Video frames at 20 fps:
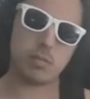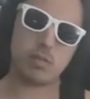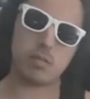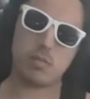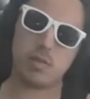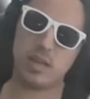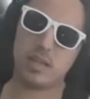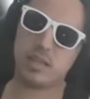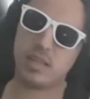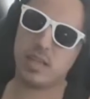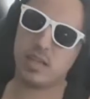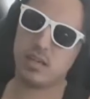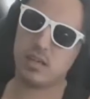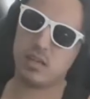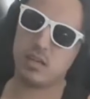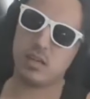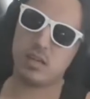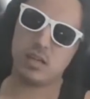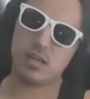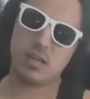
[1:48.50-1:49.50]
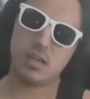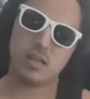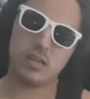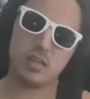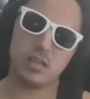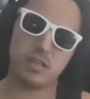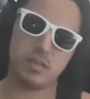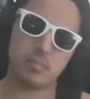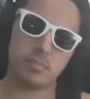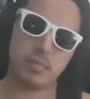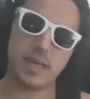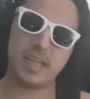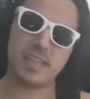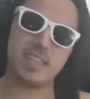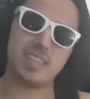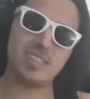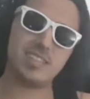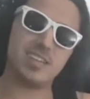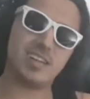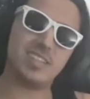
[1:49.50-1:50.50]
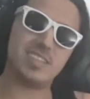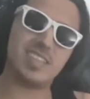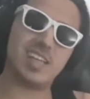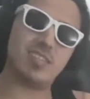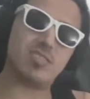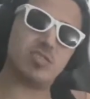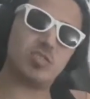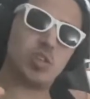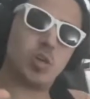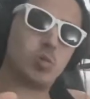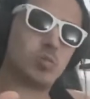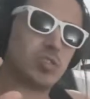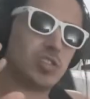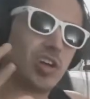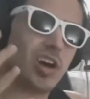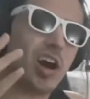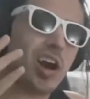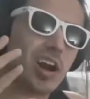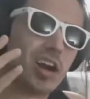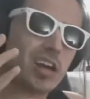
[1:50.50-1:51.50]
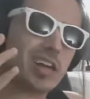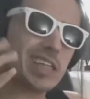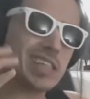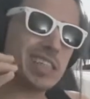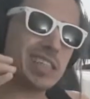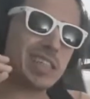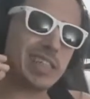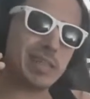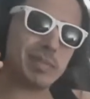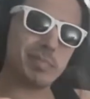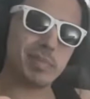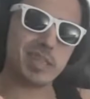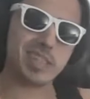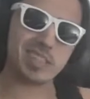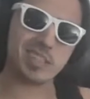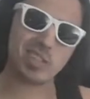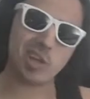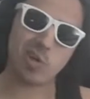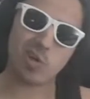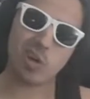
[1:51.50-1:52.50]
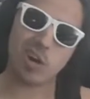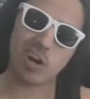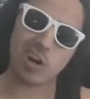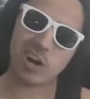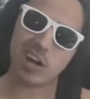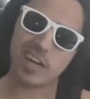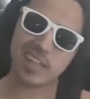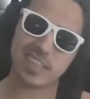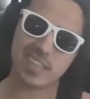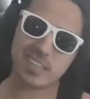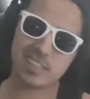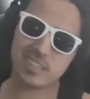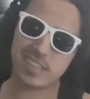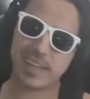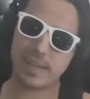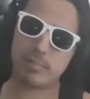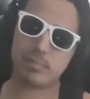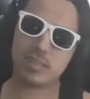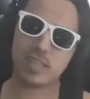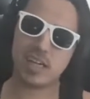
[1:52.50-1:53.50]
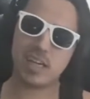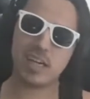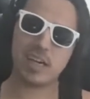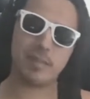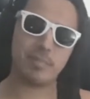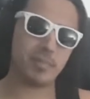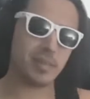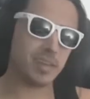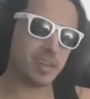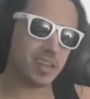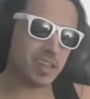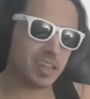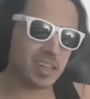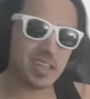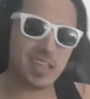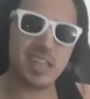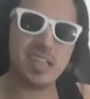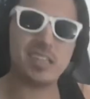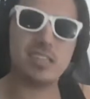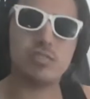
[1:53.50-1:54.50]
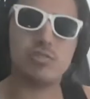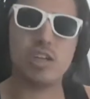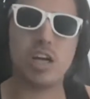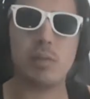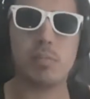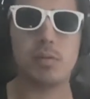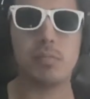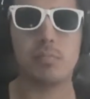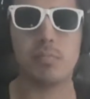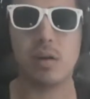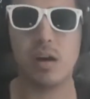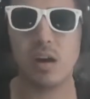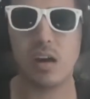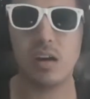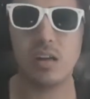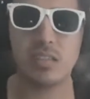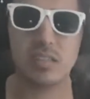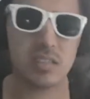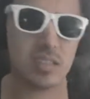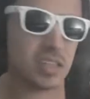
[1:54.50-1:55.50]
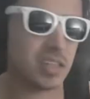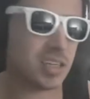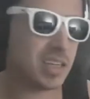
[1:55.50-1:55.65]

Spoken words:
Right there, man. This song sounds so dark, but it's so hard at the same time. He is dropping bars.